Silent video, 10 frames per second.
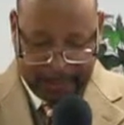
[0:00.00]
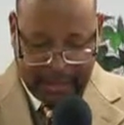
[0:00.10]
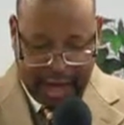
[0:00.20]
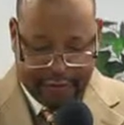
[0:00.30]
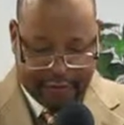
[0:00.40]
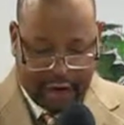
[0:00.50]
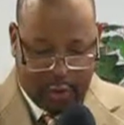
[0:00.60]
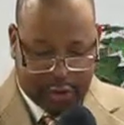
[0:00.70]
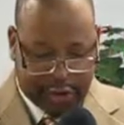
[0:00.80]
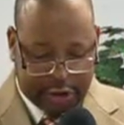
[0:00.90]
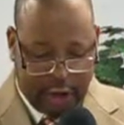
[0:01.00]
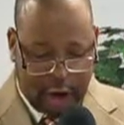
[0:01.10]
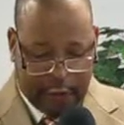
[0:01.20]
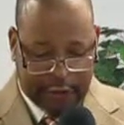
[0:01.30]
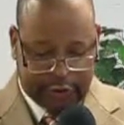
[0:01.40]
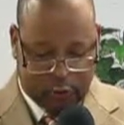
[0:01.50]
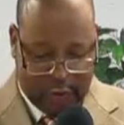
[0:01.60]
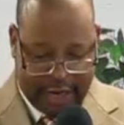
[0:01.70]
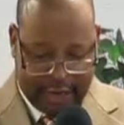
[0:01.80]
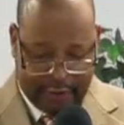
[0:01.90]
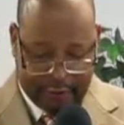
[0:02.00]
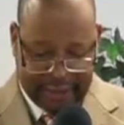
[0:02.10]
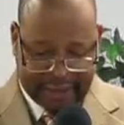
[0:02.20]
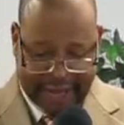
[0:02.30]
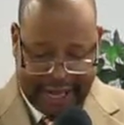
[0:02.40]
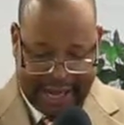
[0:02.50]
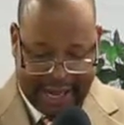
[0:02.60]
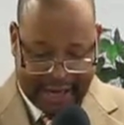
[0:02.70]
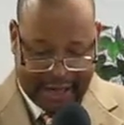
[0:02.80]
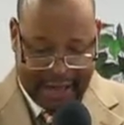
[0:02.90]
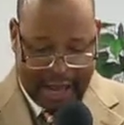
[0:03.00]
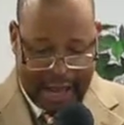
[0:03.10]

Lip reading: And Pharaoh took off his ring from his hand,